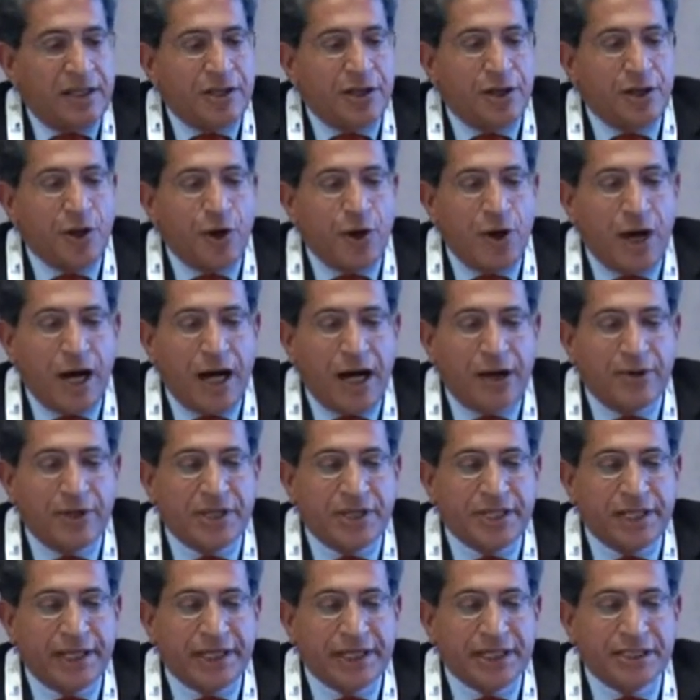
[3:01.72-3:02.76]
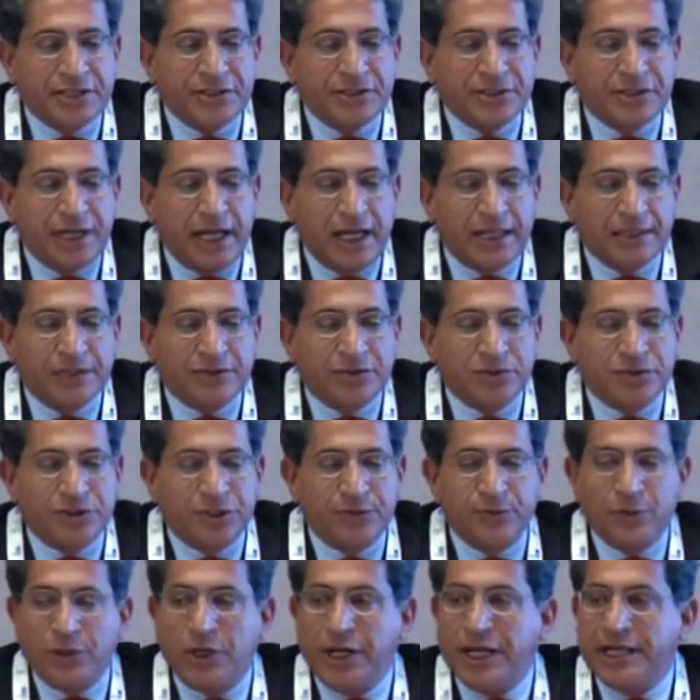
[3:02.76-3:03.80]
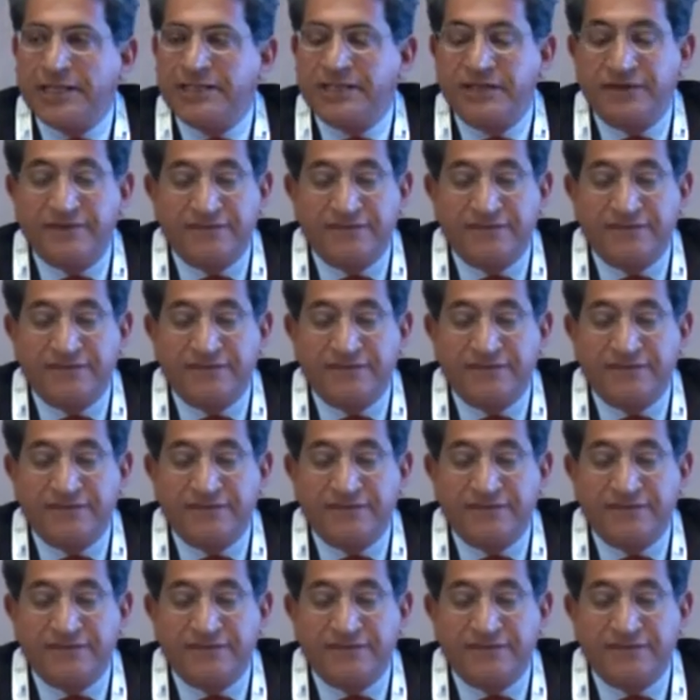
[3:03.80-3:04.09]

the know-how in the region and to stimulate